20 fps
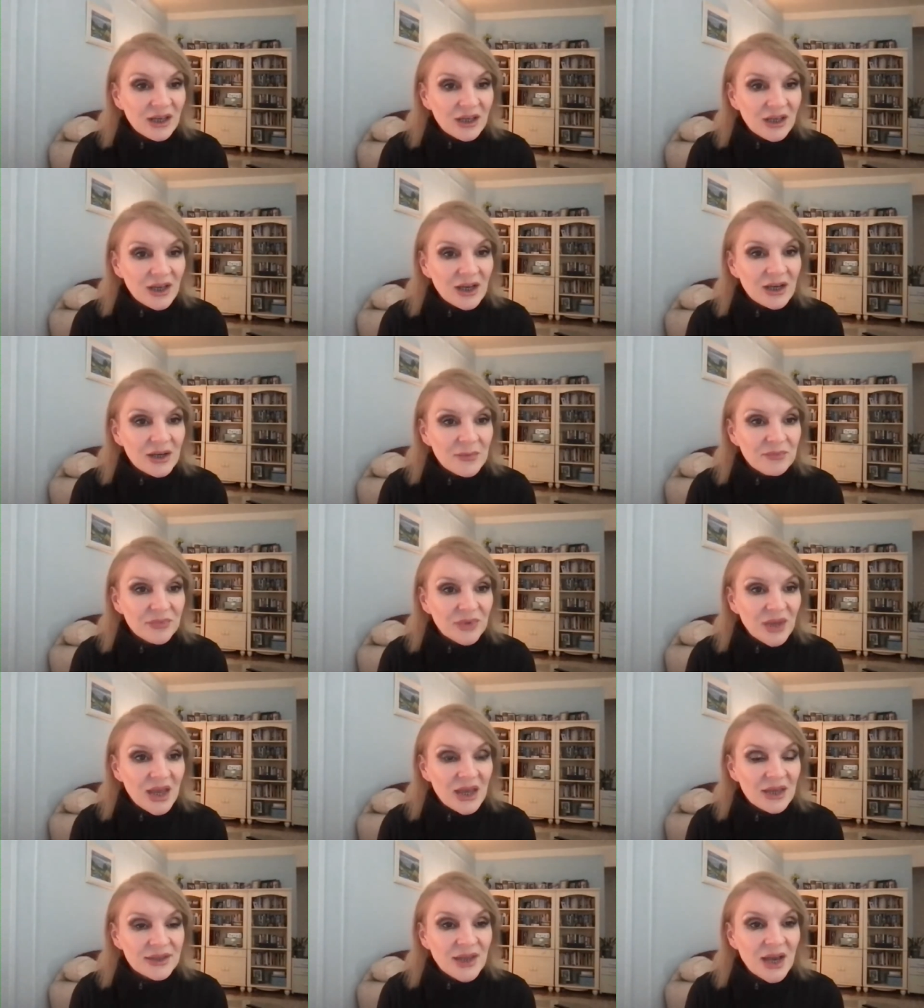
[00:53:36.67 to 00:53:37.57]
Yeah,
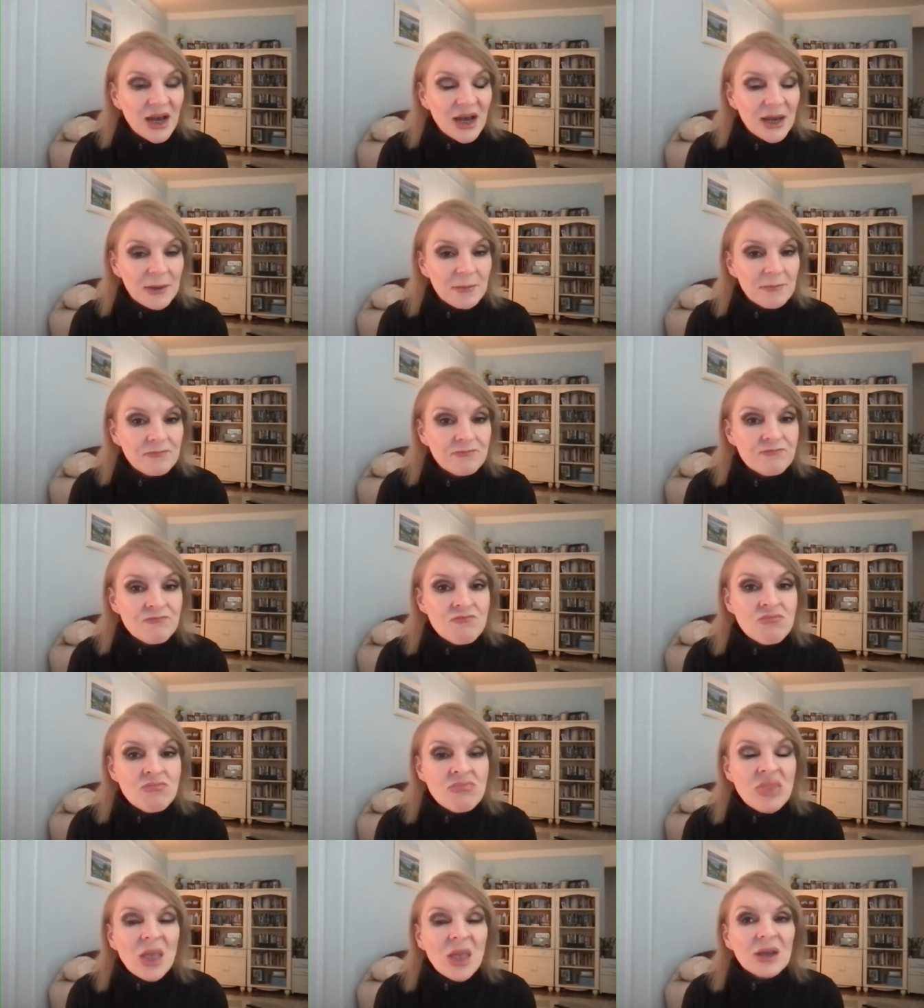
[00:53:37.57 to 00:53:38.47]
S I.
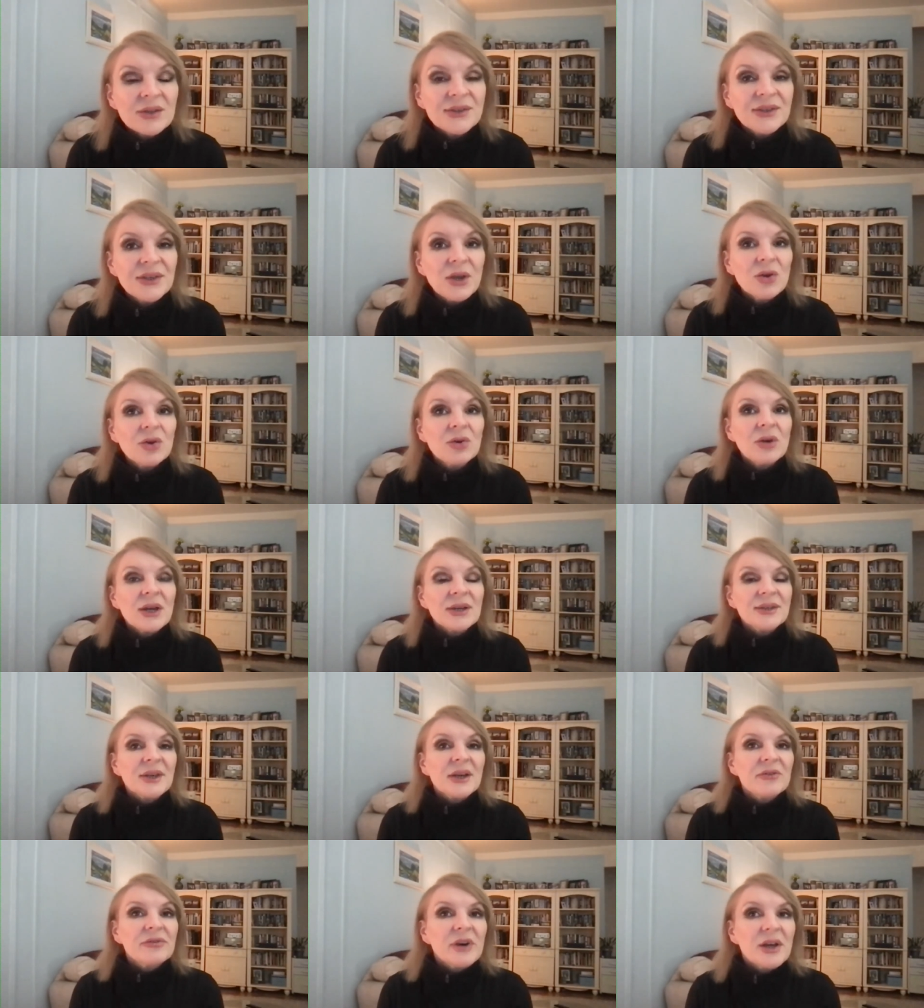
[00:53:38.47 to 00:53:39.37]
So S
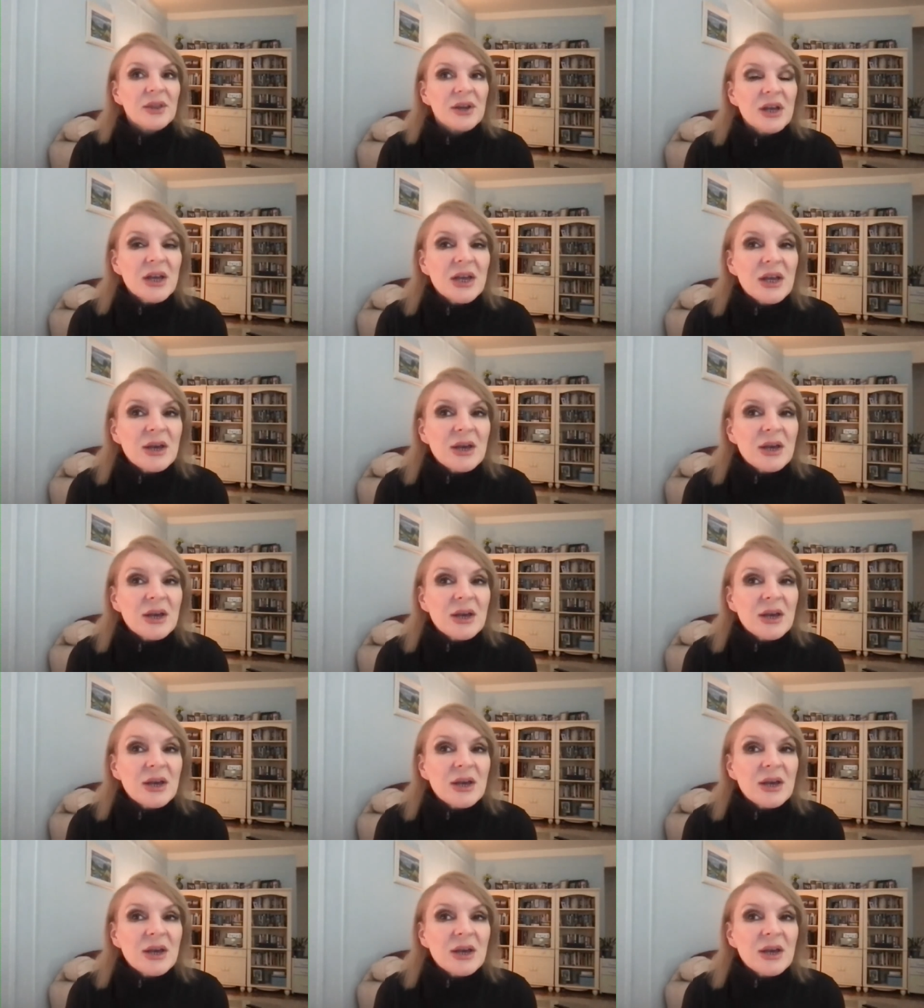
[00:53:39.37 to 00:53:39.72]
I father.